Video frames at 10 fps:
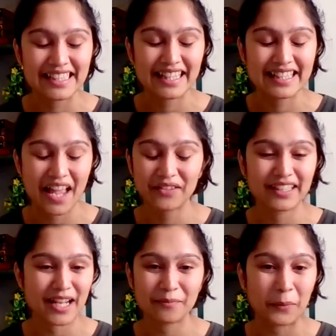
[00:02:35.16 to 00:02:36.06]
it's every
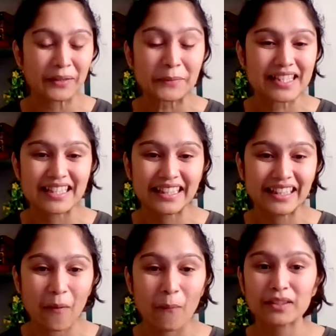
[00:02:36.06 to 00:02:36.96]
time when we
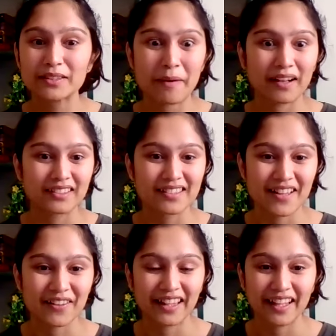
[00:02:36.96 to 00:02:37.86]
see all the partners
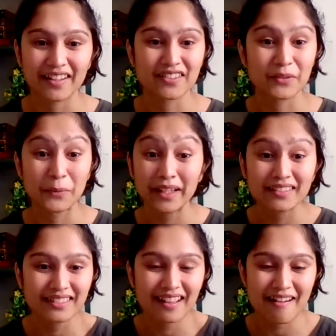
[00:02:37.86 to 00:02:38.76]
out there doing
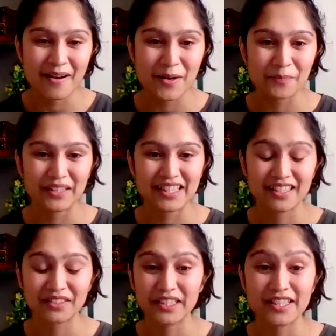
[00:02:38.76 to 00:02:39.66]
these
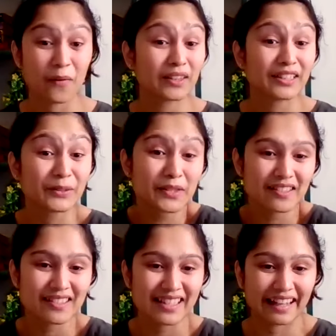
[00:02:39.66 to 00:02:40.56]
deliveries, all the
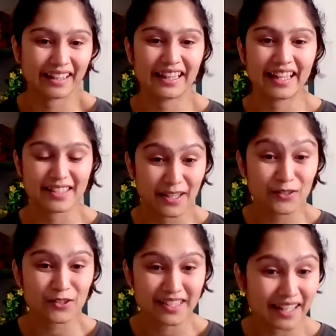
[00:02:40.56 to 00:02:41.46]
users getting their
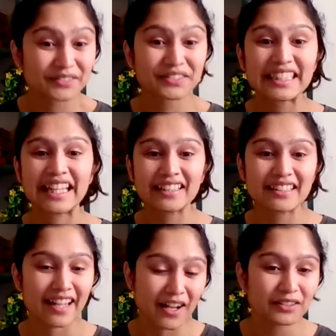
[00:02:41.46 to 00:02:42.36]
essentials delivered day in,
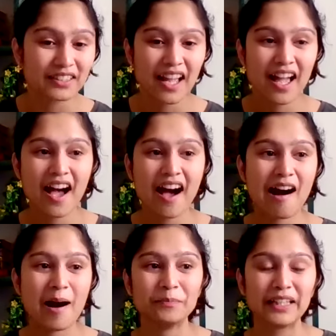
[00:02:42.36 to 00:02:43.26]
day out,
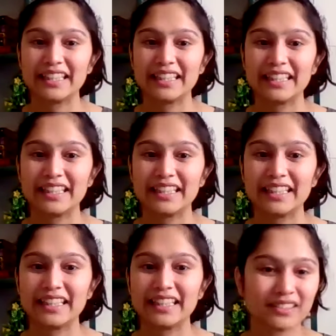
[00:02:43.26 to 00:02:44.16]

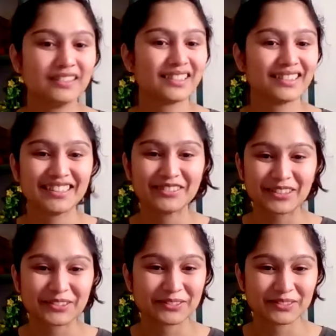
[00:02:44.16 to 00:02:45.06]
and we
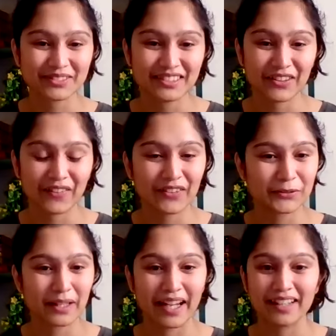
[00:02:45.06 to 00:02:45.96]
continue to
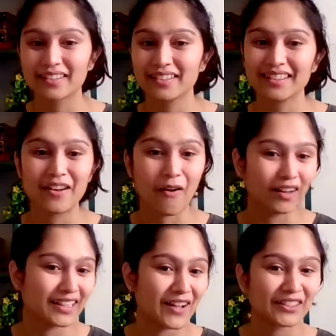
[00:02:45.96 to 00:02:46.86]
do that,
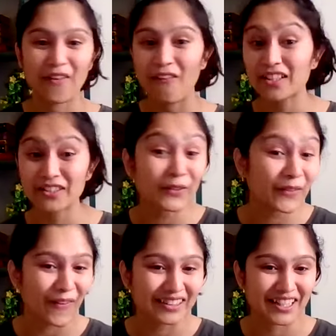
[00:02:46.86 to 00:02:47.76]
lockdown or no
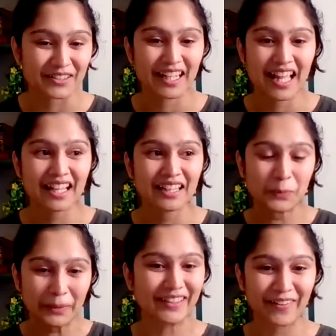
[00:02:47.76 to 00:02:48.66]
lockdown,
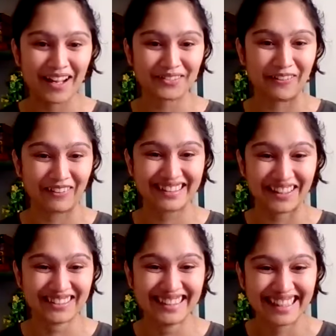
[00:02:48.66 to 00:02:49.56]
we don't have a
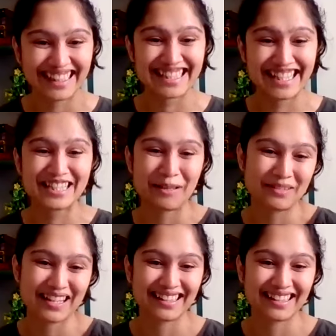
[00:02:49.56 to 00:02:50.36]
lockdown in some